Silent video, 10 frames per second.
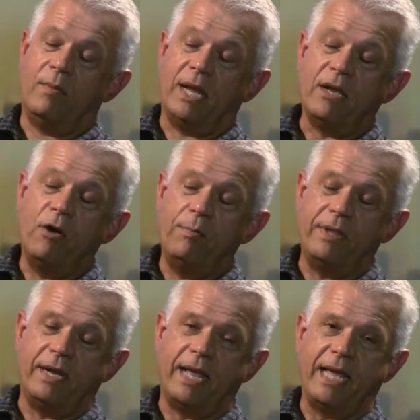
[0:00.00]
Well, I hope
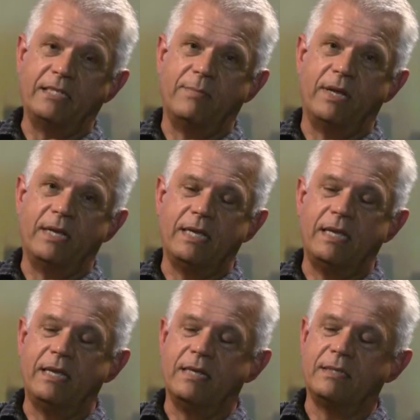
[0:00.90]
that it has been.
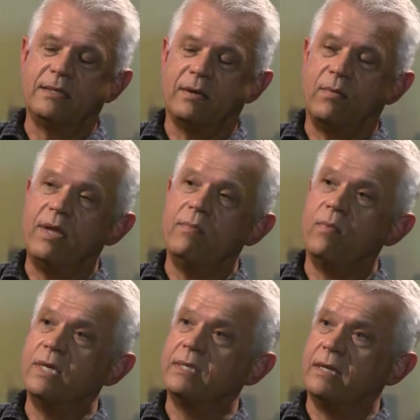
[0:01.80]
It is. We
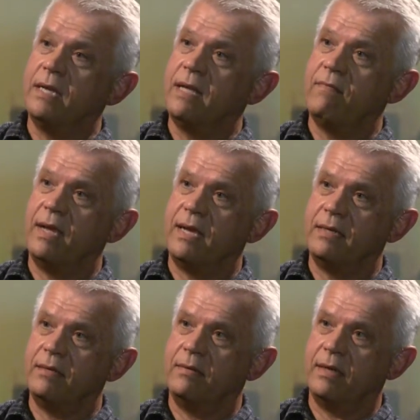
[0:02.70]
recently have not
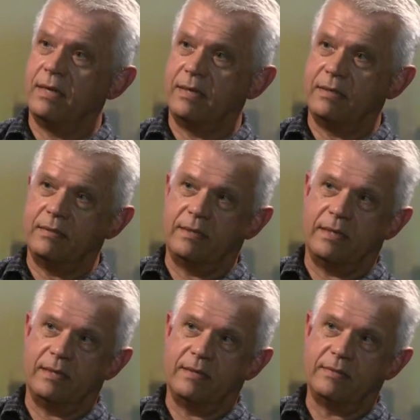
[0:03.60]

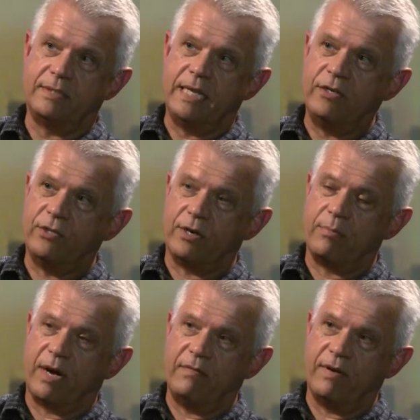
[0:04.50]
staged our
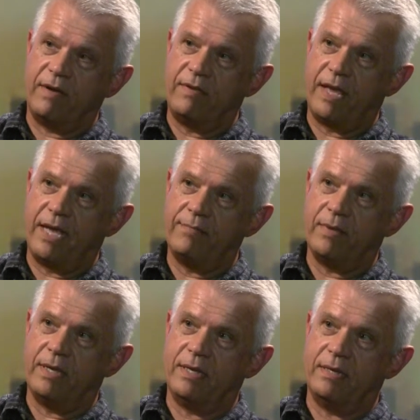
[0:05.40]
Pride 5K.
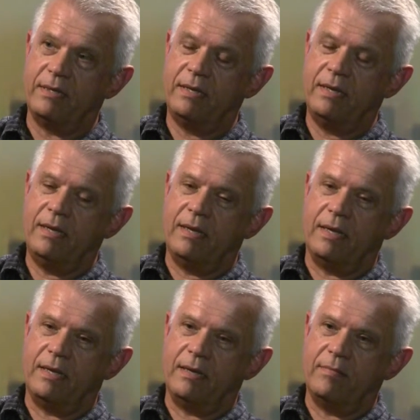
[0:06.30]

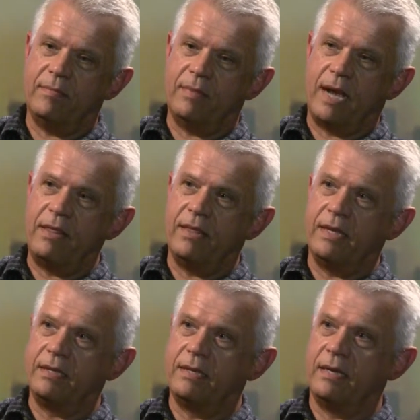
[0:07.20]
I
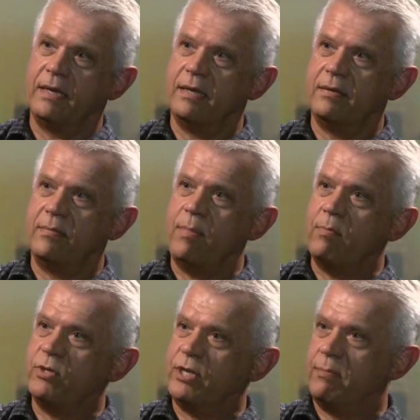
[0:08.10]
think
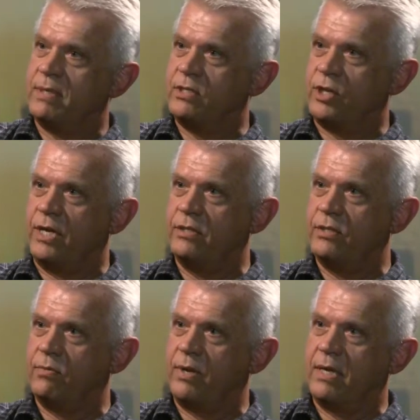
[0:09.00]
membership has
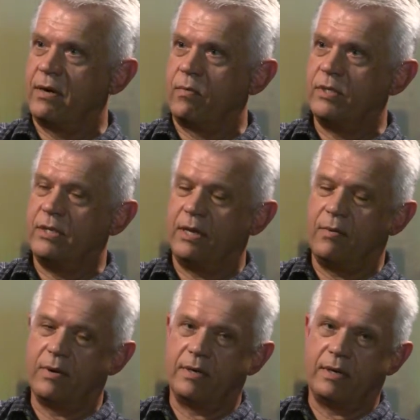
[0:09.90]
changed. We originally
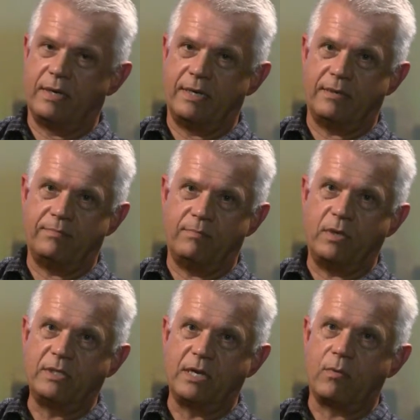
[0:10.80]
were
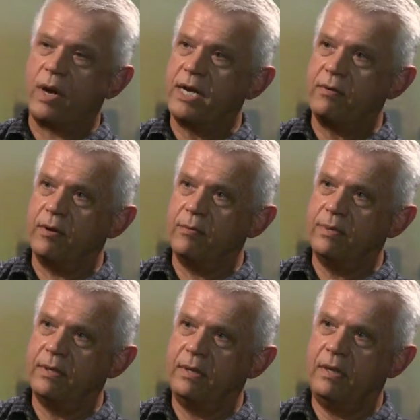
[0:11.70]
mostly a running group
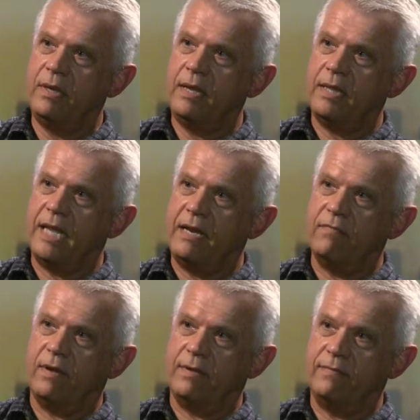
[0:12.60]
that
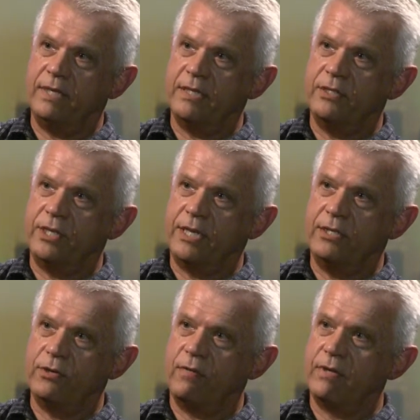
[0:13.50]
evolved and
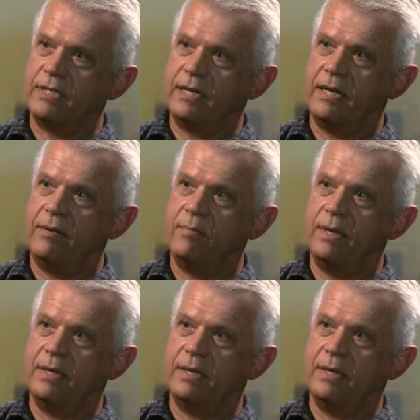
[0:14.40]
changed over time.